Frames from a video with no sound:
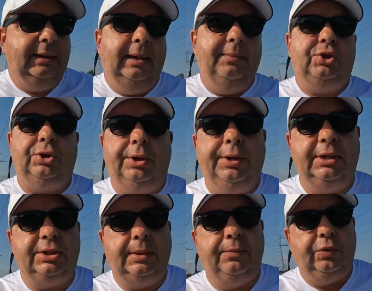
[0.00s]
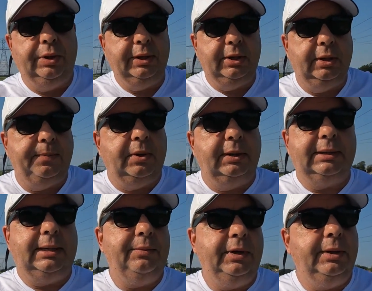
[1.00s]
I'm sure there's some really good
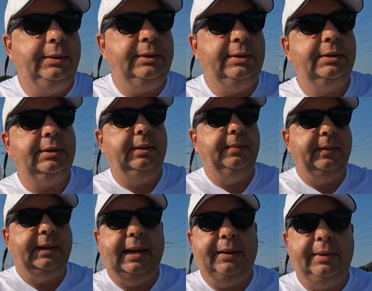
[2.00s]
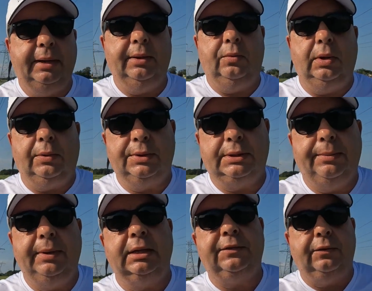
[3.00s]
part-time realtors, but I'd rather work with
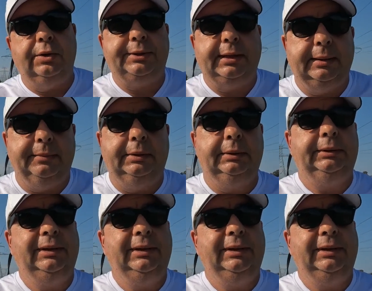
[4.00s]
somebody that's full-time.